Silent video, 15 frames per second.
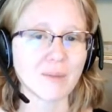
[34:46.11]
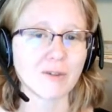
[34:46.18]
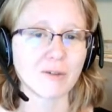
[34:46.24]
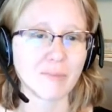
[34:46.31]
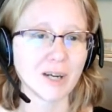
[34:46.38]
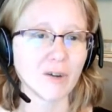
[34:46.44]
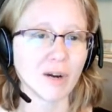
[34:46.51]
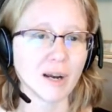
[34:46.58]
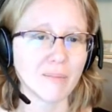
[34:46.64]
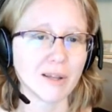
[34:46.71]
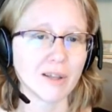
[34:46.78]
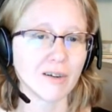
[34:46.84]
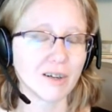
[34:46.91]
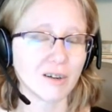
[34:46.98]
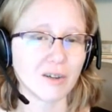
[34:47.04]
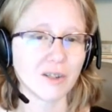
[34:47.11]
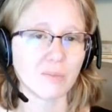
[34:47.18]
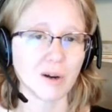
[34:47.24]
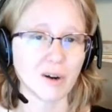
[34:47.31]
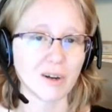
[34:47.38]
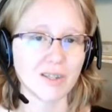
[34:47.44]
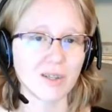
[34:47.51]
comes from my grandmother and her
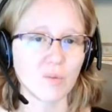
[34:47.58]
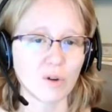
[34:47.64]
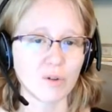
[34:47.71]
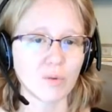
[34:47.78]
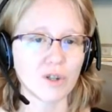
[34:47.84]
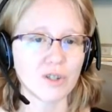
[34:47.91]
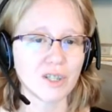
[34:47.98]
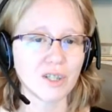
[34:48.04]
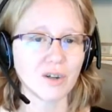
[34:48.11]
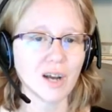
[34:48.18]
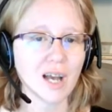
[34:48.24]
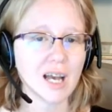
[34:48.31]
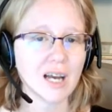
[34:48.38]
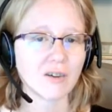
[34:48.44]
experience in World War II.